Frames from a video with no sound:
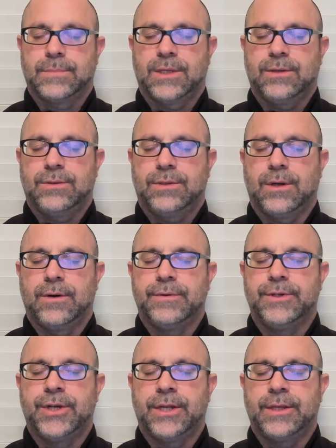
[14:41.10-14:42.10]
We'll start
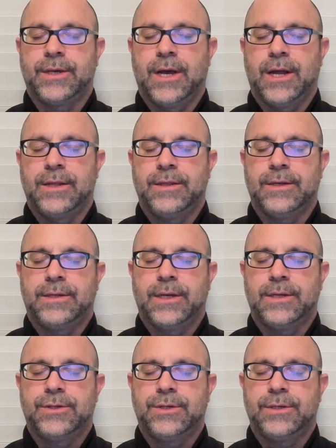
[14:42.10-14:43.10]
with gently guiding the
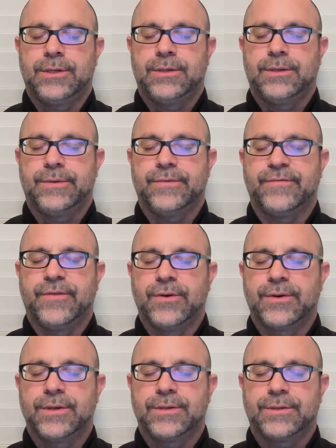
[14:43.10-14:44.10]
attention,
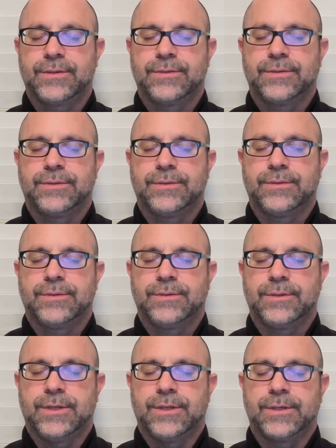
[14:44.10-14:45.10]
focus,
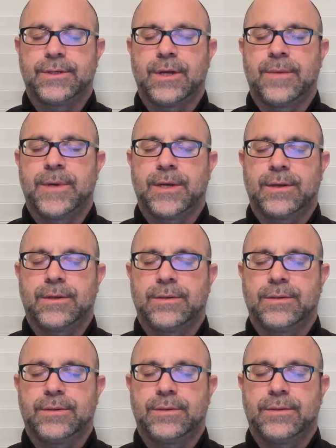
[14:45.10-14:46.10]
to the stomach
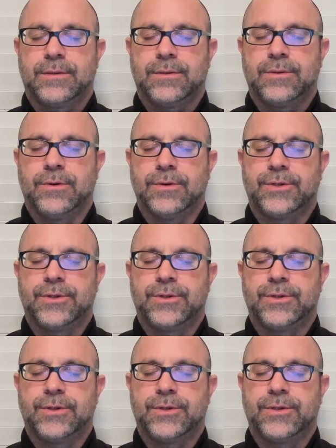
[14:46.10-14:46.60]
or